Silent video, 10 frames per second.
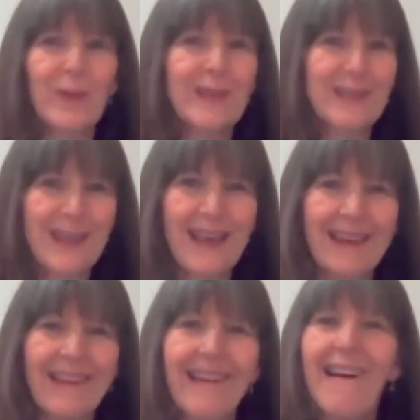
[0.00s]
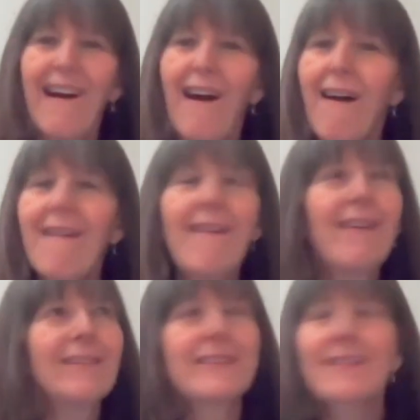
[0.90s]
with sin, our
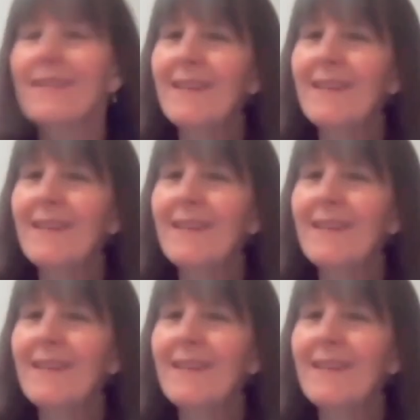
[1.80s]
hearts